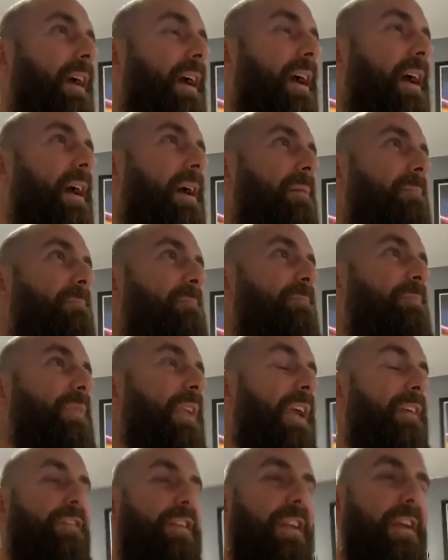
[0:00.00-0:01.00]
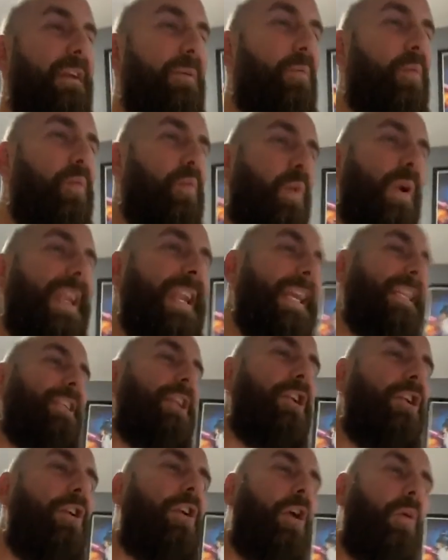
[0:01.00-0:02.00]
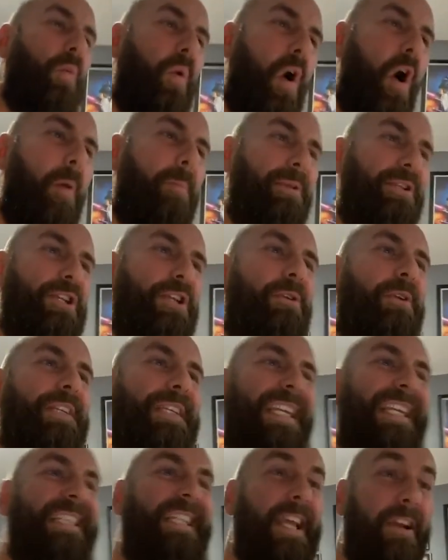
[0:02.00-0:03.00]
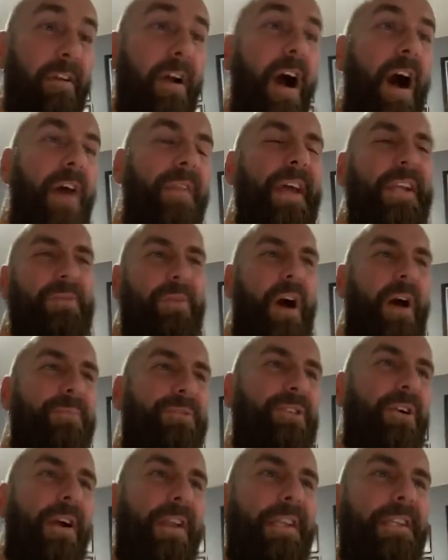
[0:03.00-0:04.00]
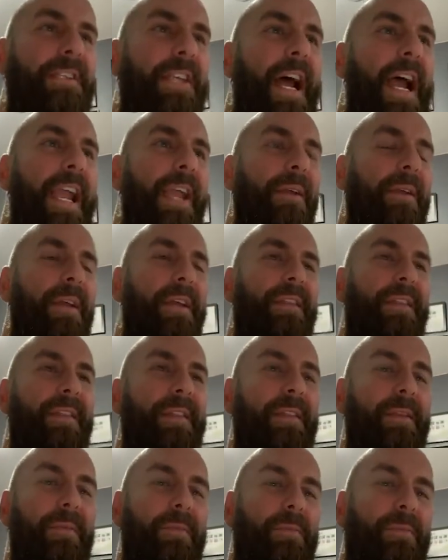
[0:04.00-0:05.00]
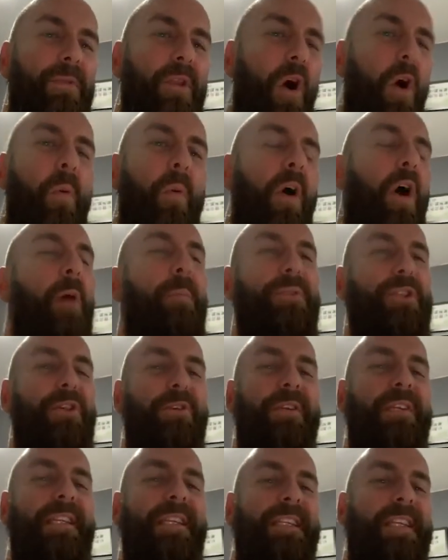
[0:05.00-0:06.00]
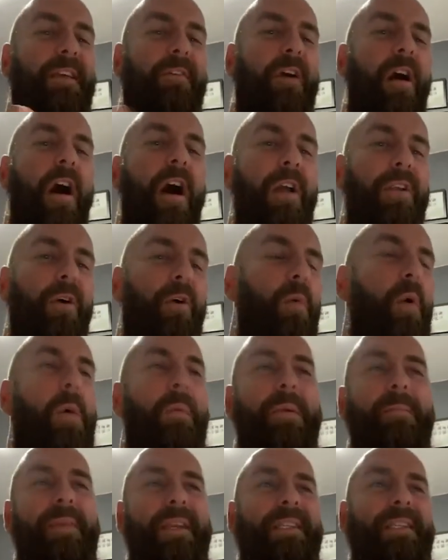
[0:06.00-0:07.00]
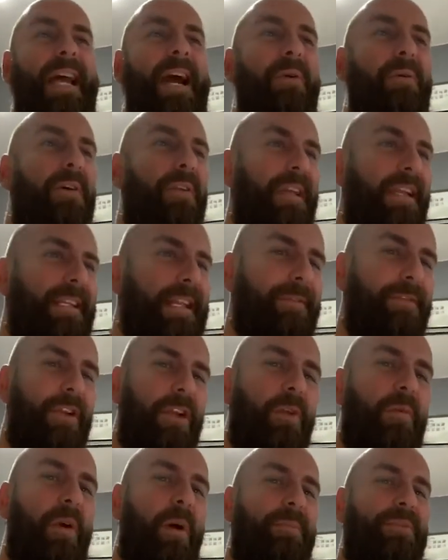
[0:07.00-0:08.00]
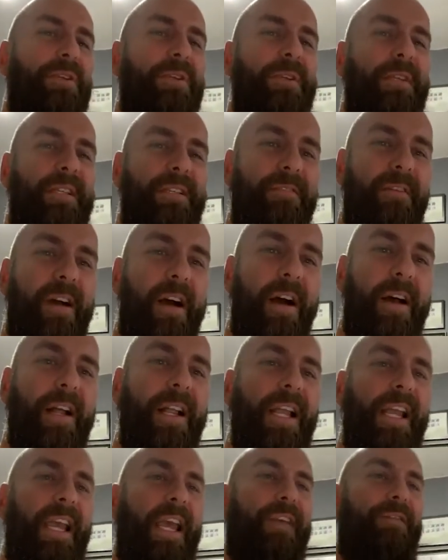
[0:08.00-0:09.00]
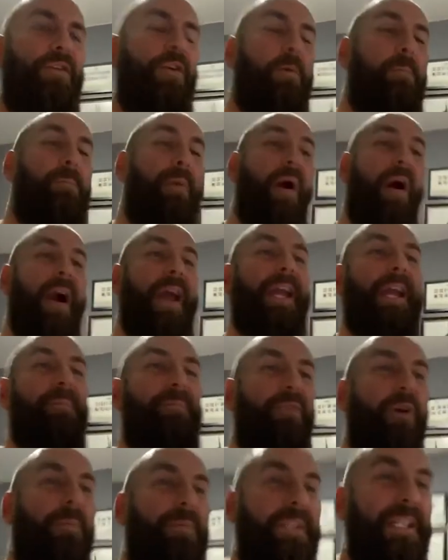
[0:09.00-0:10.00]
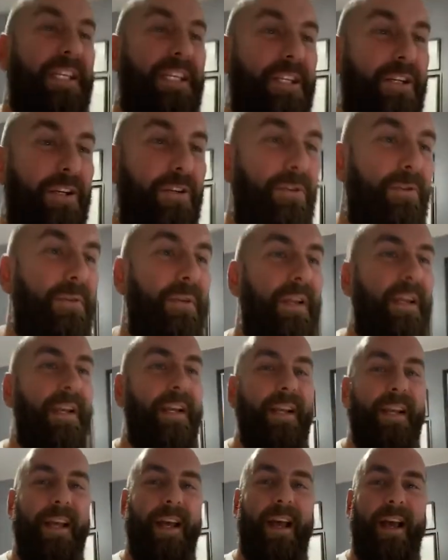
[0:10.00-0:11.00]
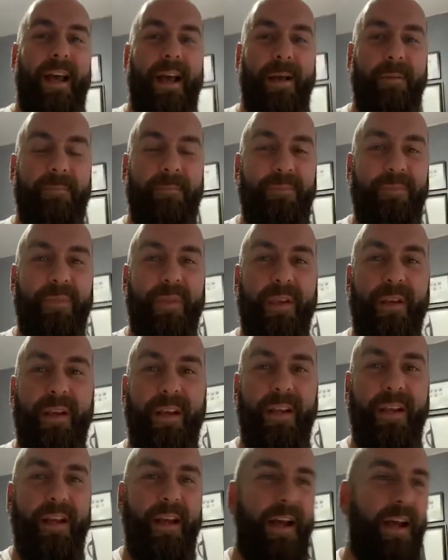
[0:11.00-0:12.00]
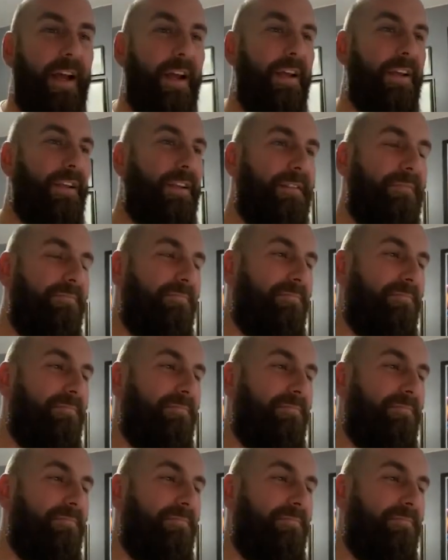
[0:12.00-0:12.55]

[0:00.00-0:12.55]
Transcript: um, if you, we need to look at what opportunities there are. That's what I'm trying to say. Not what opportunities there aren't or what we missed out on. Let's have a look at what opportunities there are. If you're buying a property to um, uh,